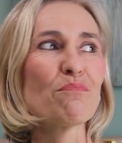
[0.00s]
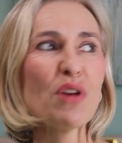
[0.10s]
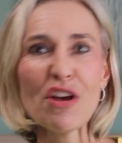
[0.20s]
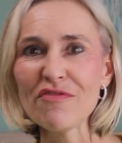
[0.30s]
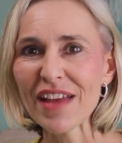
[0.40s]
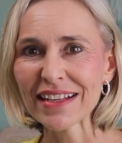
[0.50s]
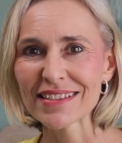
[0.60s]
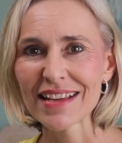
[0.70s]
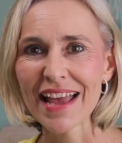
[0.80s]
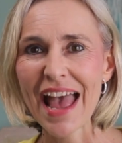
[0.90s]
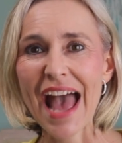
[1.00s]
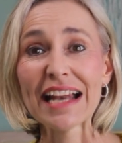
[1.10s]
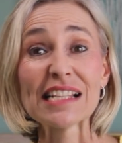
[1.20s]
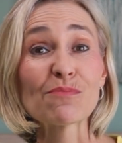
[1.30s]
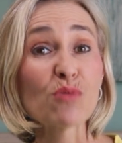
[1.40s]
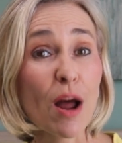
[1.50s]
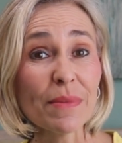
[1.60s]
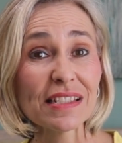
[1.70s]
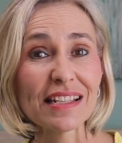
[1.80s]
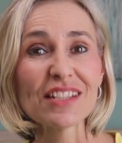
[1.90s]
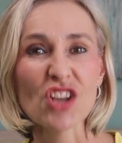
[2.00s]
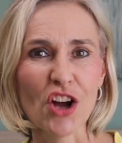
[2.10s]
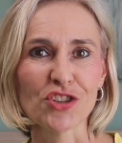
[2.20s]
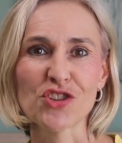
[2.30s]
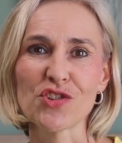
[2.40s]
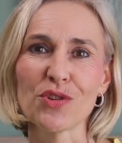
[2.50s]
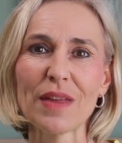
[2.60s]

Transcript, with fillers: perfect and His promises are true.